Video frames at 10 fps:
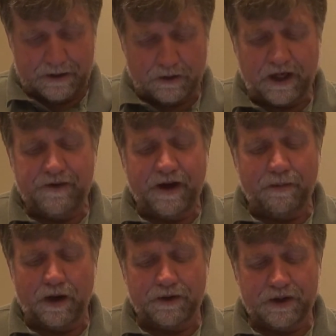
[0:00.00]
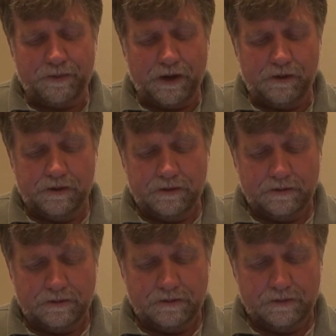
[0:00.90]
Okay if I borrow this bow? He
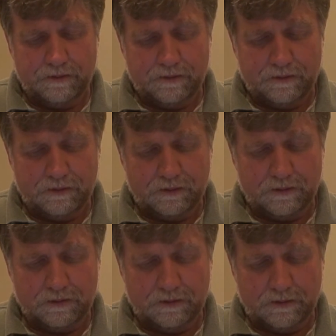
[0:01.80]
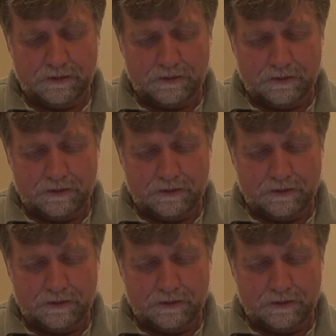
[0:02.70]
holds up the Doors CD.